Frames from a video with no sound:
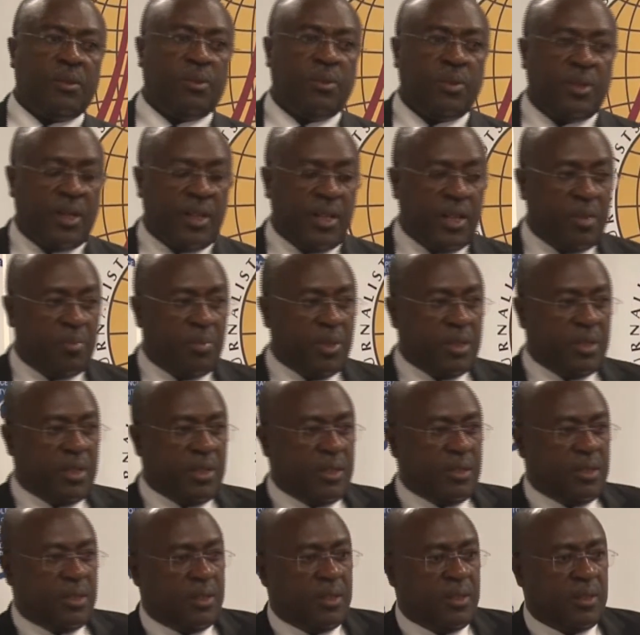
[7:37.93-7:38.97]
with
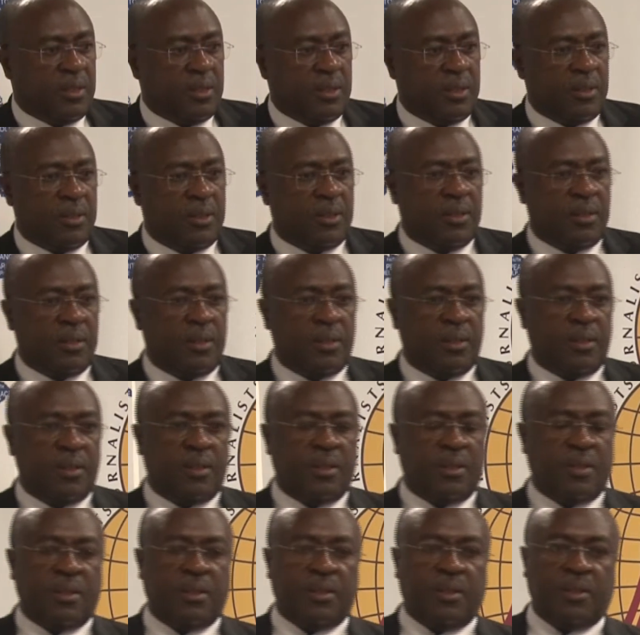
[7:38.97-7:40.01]
diabetes,
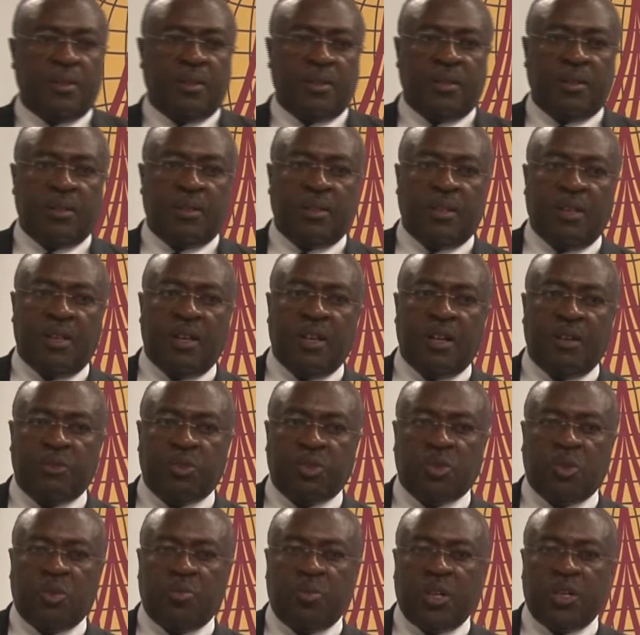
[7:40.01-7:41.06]
they have
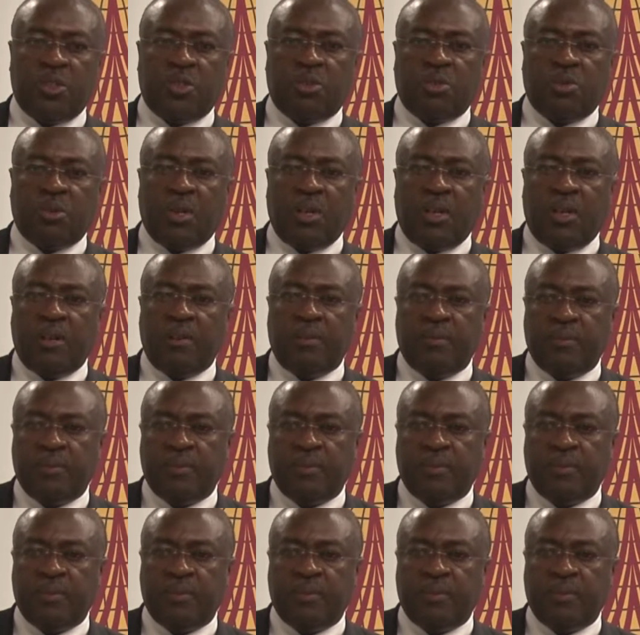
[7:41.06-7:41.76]
so much sugar,